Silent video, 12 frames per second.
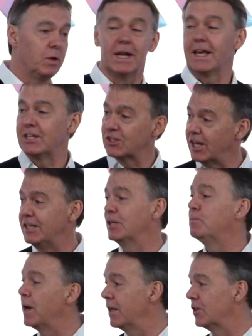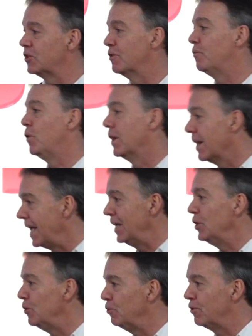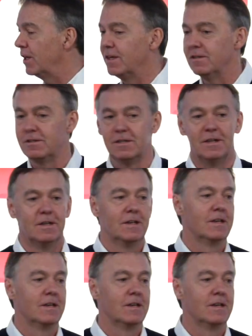We get excited by this stuff. We like new things.